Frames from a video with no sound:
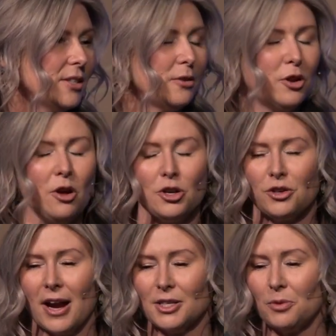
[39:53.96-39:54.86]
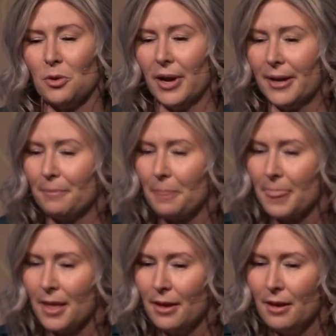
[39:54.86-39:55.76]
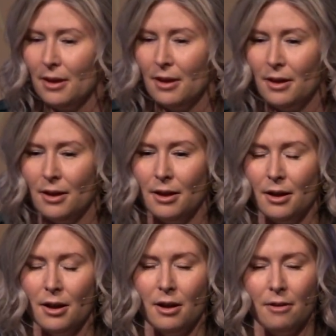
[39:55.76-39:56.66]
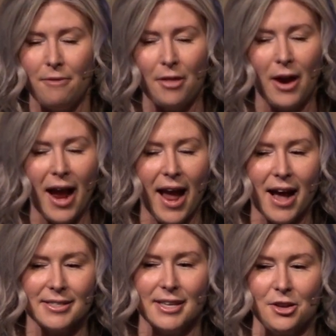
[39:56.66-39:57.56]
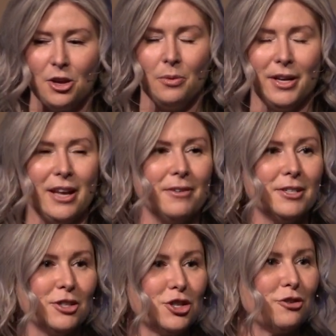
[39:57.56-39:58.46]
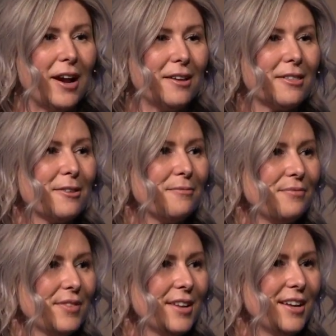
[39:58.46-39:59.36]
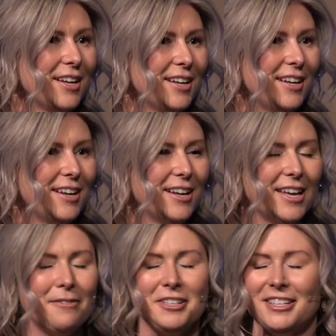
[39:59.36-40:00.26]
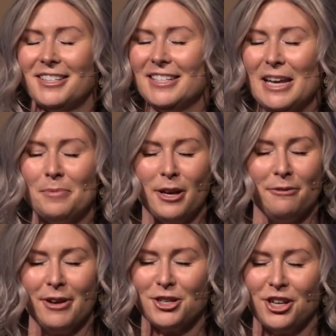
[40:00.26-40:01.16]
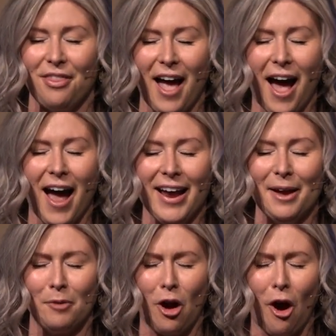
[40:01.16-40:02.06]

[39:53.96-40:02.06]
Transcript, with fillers: So if you close your eyes real quick. Father, I ask that you would give us the strength. Give us this deep conviction that I am